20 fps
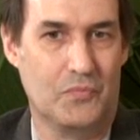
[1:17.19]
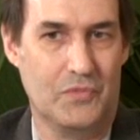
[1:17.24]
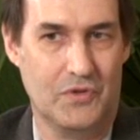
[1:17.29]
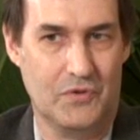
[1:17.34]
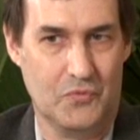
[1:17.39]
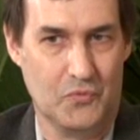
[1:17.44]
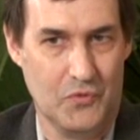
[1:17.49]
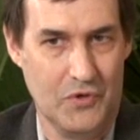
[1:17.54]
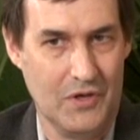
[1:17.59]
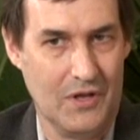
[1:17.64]

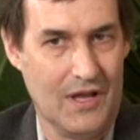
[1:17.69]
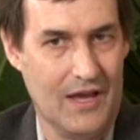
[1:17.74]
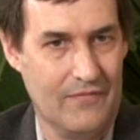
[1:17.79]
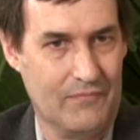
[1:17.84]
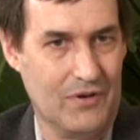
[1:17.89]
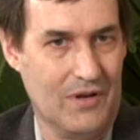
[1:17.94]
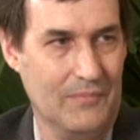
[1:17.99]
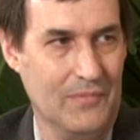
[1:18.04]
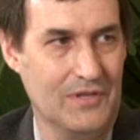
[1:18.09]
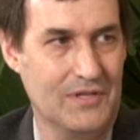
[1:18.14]
in real
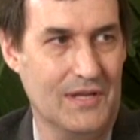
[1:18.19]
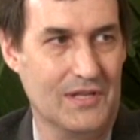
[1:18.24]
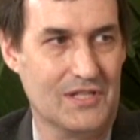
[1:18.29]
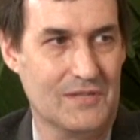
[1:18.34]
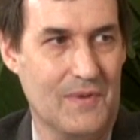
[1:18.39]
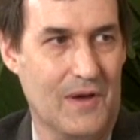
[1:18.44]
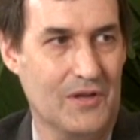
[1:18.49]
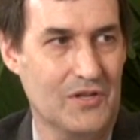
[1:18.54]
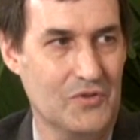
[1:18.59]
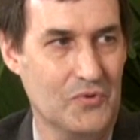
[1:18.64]
life probably
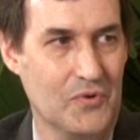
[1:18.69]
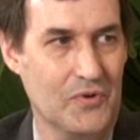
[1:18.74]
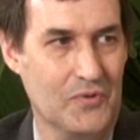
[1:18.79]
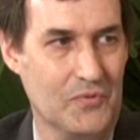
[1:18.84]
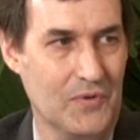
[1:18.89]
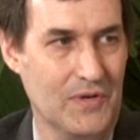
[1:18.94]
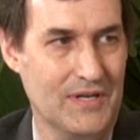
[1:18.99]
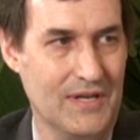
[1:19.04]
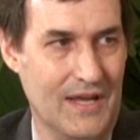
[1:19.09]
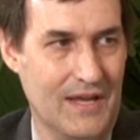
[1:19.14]
takes about 2 or
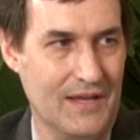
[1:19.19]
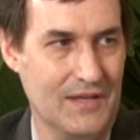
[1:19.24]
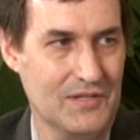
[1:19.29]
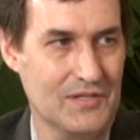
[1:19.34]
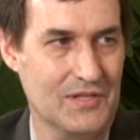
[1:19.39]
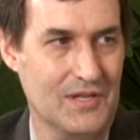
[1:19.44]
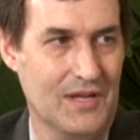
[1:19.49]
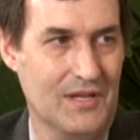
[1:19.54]
3 days,